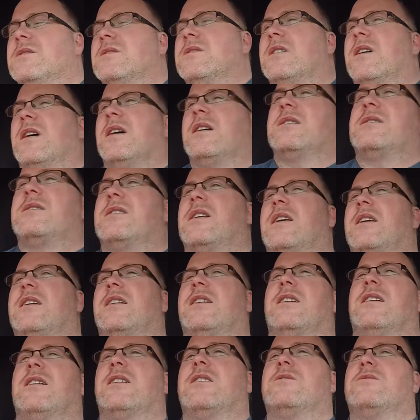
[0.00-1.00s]
they say,
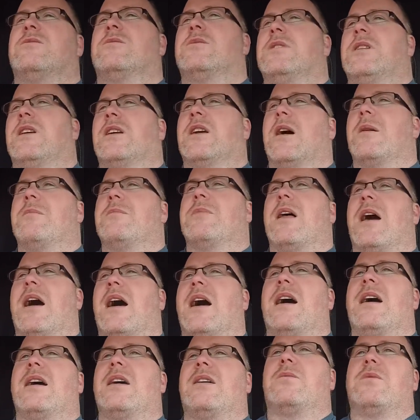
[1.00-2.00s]
you know, when you come to
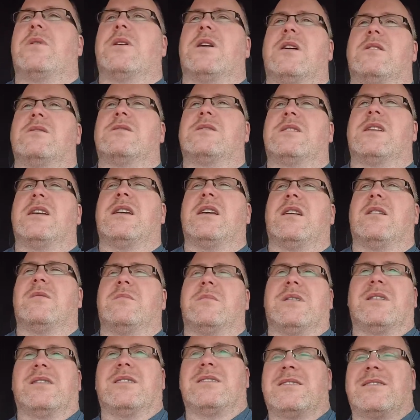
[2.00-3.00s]
Iowa, go see it.
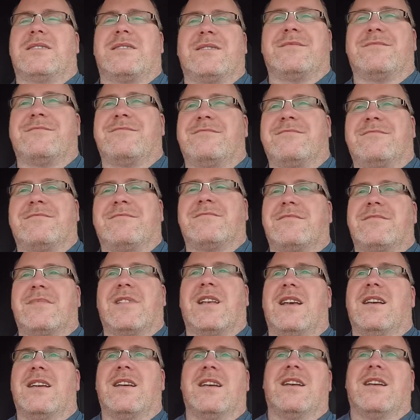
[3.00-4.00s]
But
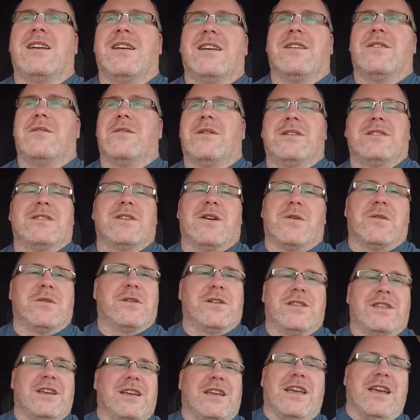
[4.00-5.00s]
wasn't going
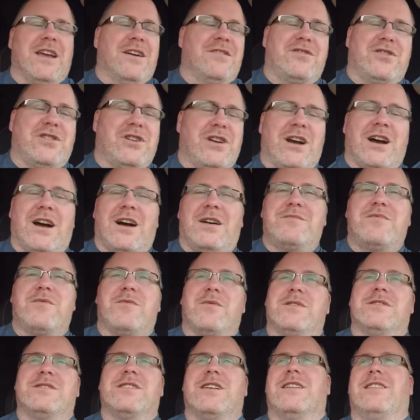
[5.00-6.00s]
to the gift shop. It
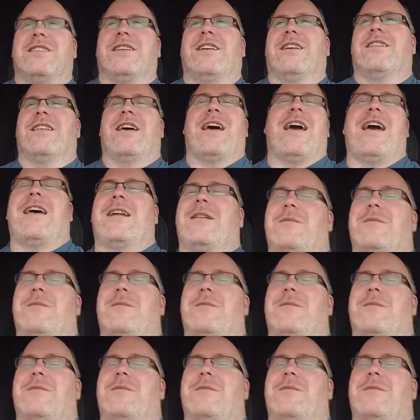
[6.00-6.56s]
wasn't anything that